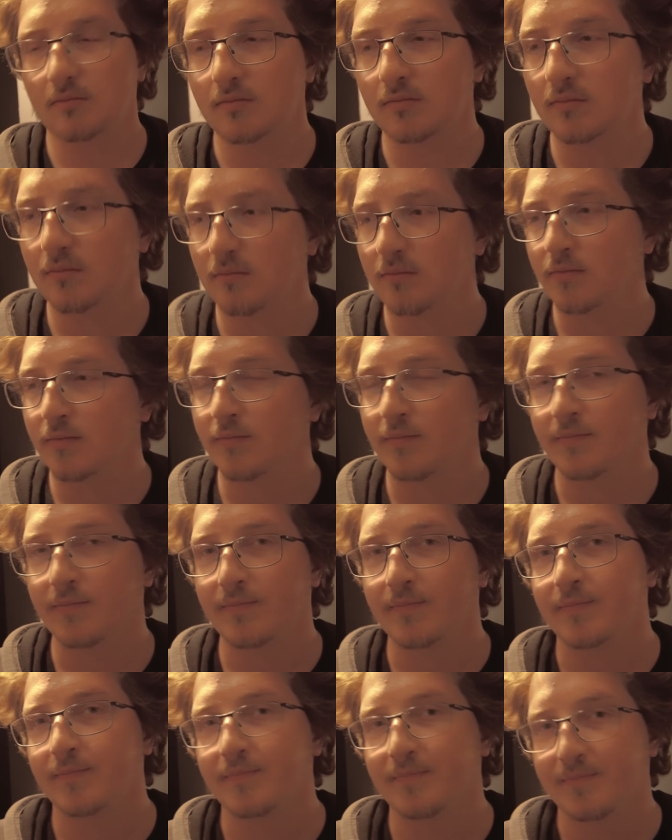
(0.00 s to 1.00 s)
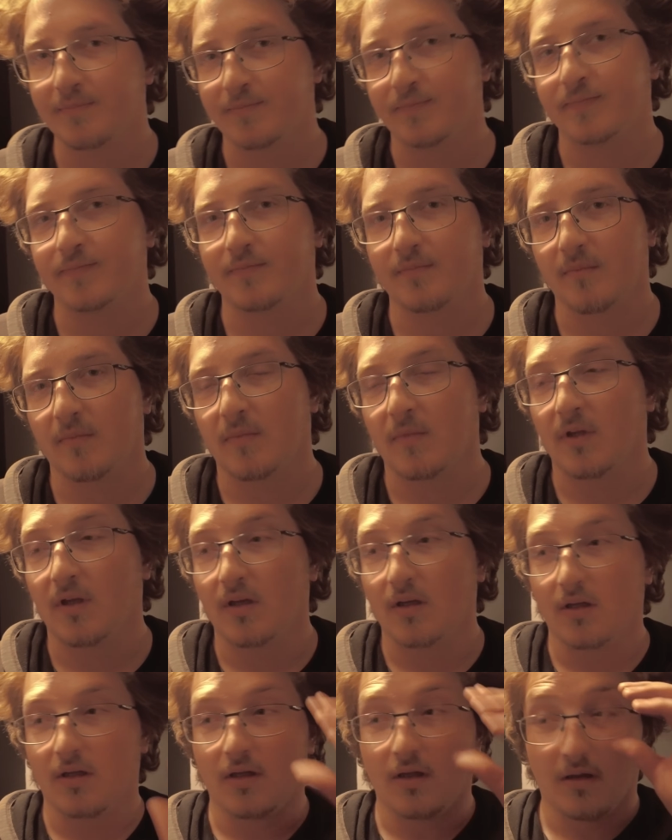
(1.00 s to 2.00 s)
me what you think about this.
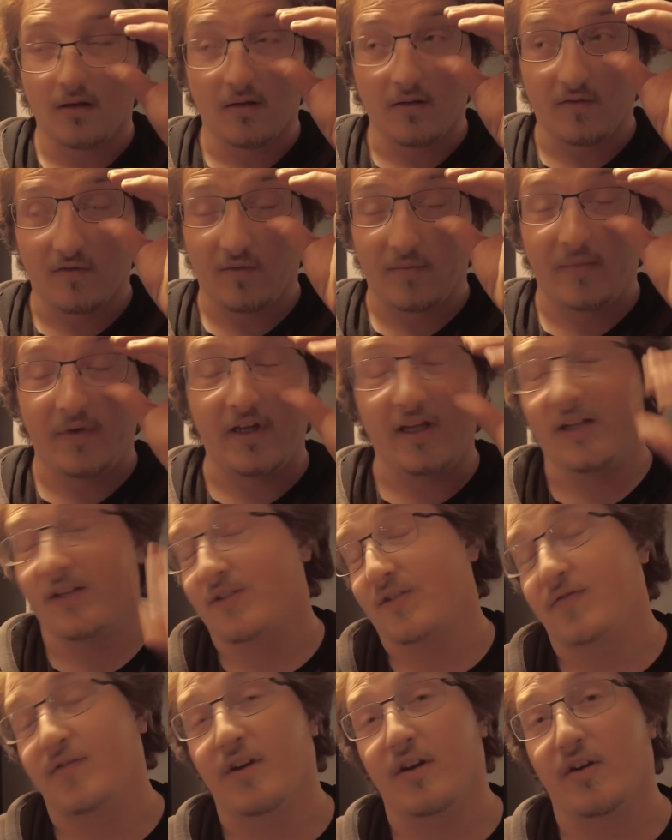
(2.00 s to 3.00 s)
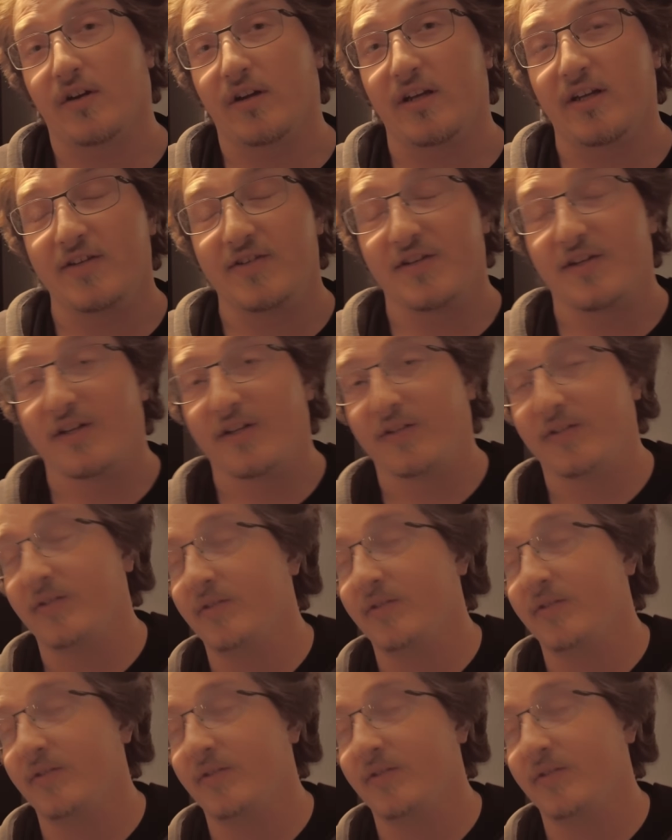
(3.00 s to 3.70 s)
For me, it's very easy.